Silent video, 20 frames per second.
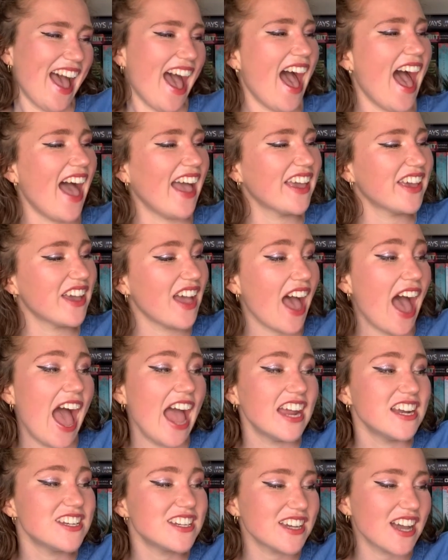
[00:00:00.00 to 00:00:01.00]

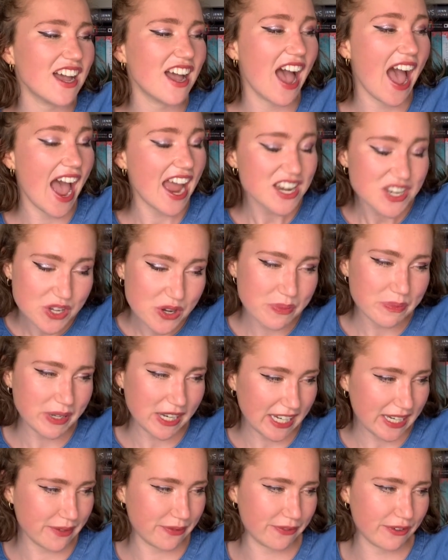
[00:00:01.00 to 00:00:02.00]
I'd
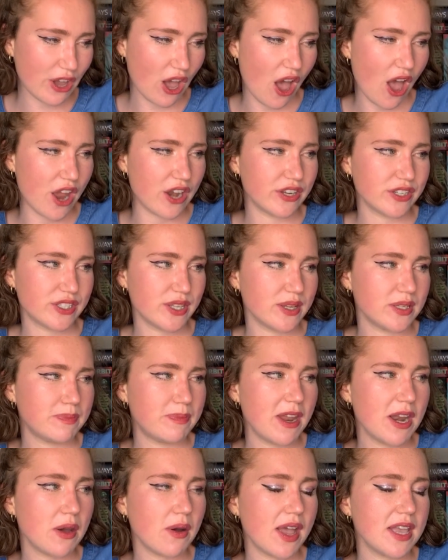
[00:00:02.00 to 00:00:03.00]
completely forgotten. So it's
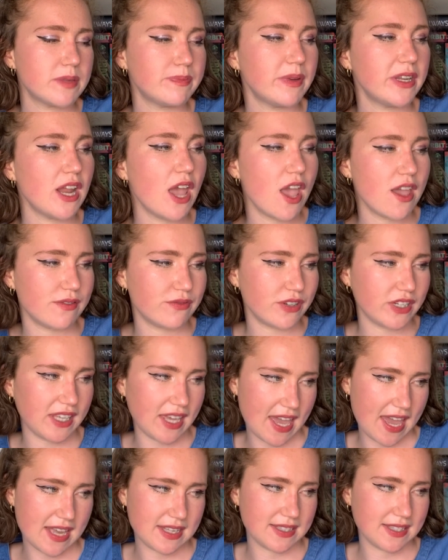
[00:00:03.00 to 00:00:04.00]
been over a
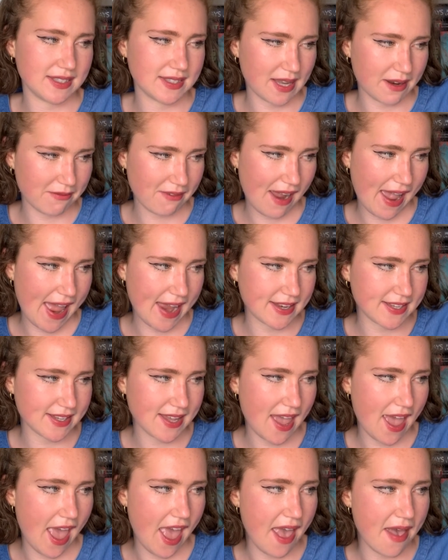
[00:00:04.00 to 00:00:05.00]
year since I read
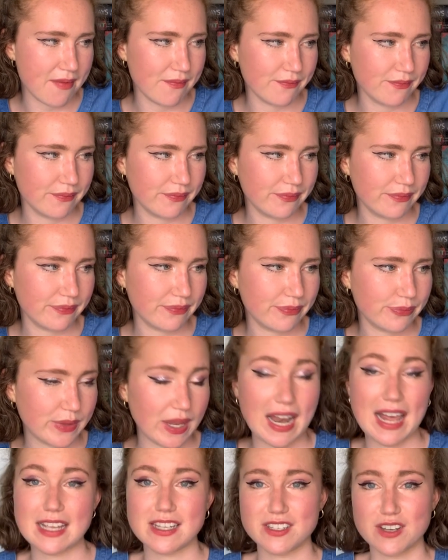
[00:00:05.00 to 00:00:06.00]
The
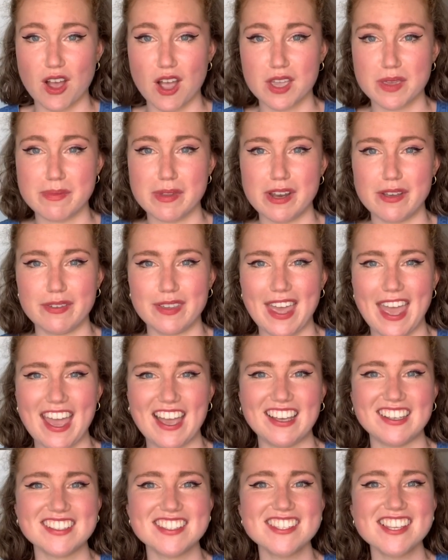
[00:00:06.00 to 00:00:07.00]
Last Argument of
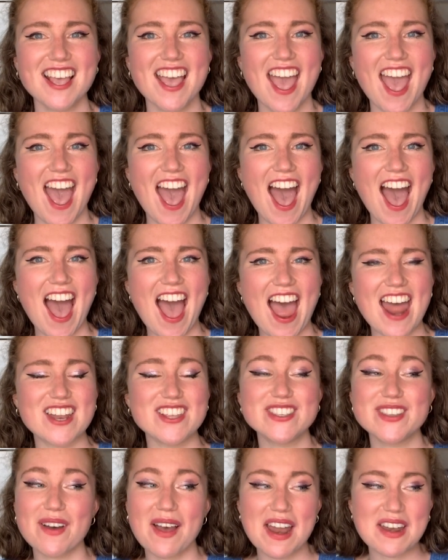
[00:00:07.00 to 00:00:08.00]
Kings,
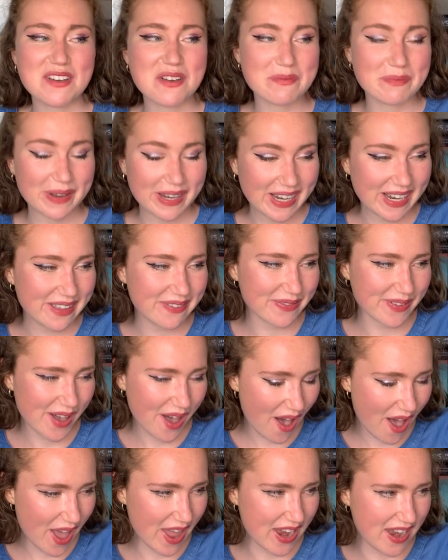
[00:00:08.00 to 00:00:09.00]
and so I'd completely
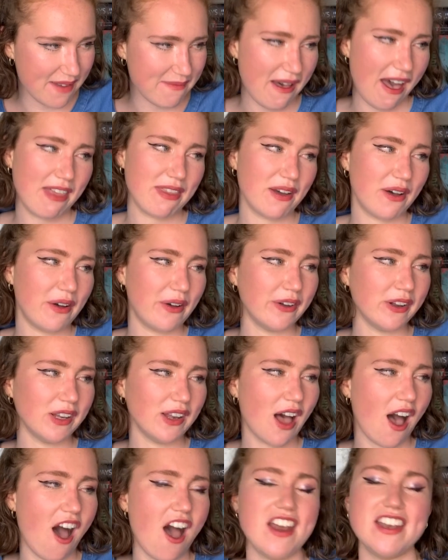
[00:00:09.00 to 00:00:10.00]
forgotten about the
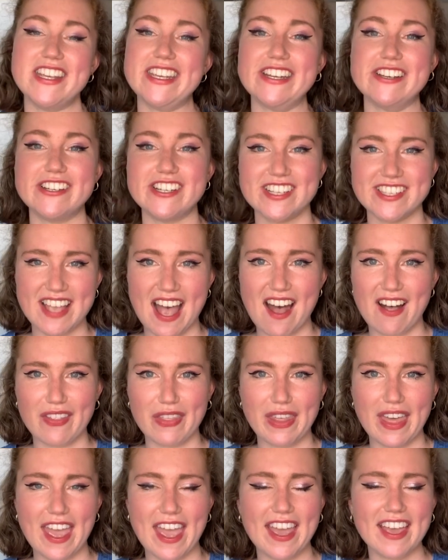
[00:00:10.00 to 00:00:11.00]
whole Ardy and Giselle
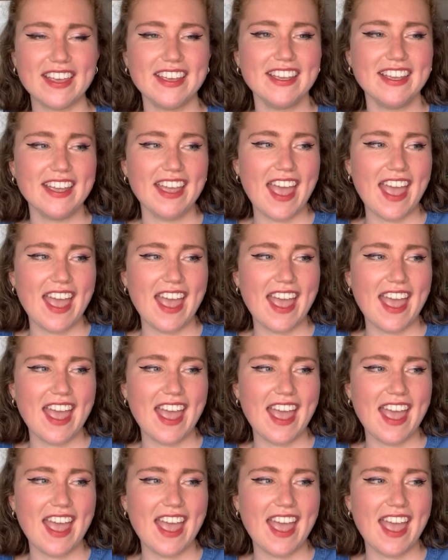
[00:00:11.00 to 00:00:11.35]
thing.